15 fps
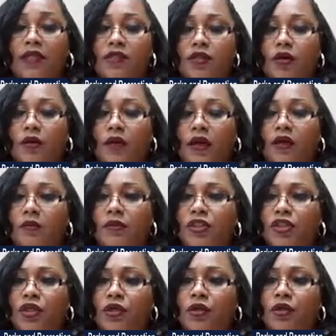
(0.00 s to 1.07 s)
is correct,
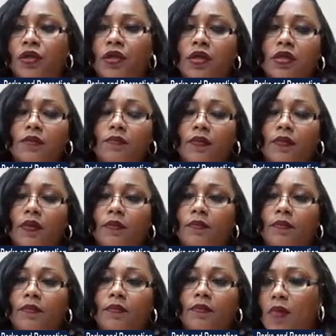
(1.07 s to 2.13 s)
Commissioner.
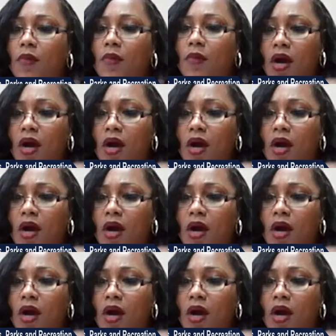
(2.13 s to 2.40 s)
Ms.